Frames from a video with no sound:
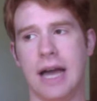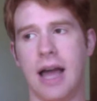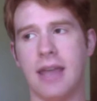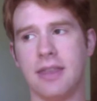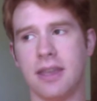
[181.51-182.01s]

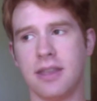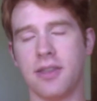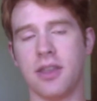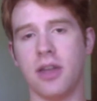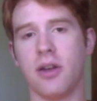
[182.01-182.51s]
I think
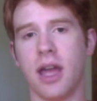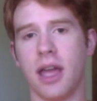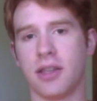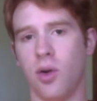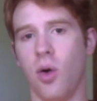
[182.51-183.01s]
that the internet
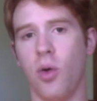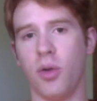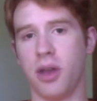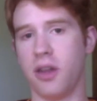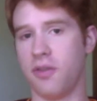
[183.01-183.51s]
as a whole
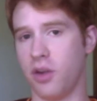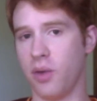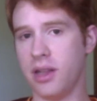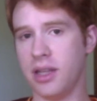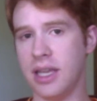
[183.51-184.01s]
would benefit
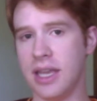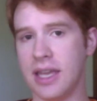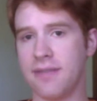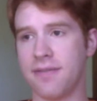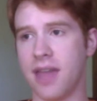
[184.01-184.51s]
greatly
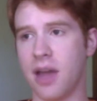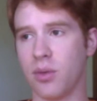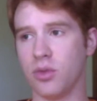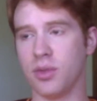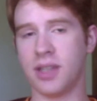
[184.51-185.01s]
if that
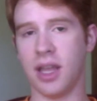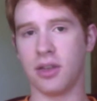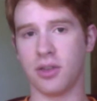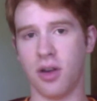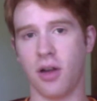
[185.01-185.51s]
rule was
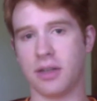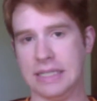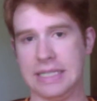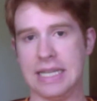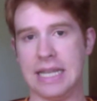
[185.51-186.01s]
taken to heart
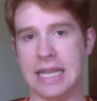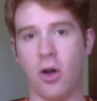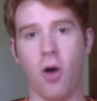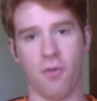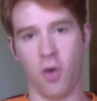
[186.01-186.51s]
in
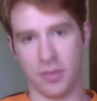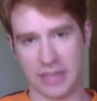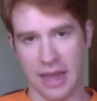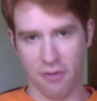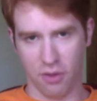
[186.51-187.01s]
all
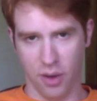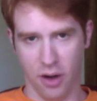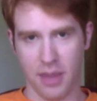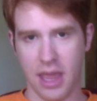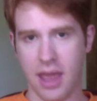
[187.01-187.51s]
forums
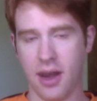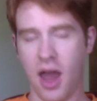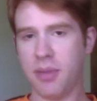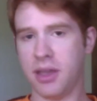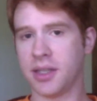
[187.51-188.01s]
everywhere.
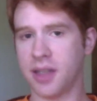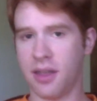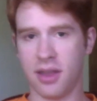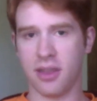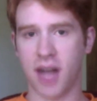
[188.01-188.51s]
Not because I
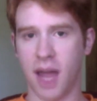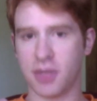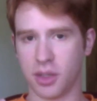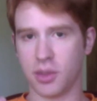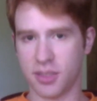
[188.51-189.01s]
think that I'm
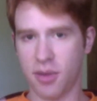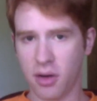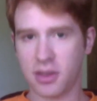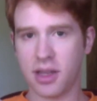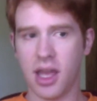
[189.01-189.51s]
so
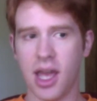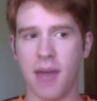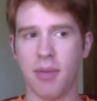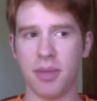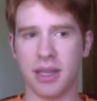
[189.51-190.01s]
smart,
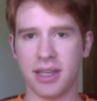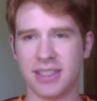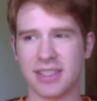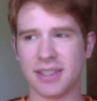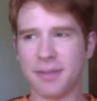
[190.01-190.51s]
but
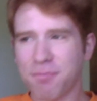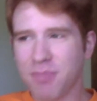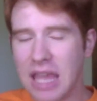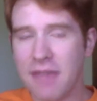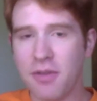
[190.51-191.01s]
because
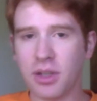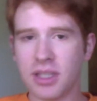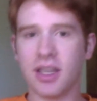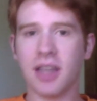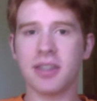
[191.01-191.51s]
if you're
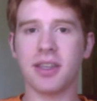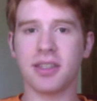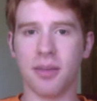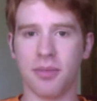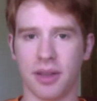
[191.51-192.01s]
discussing
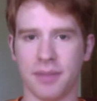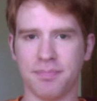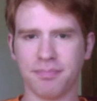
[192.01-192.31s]
something,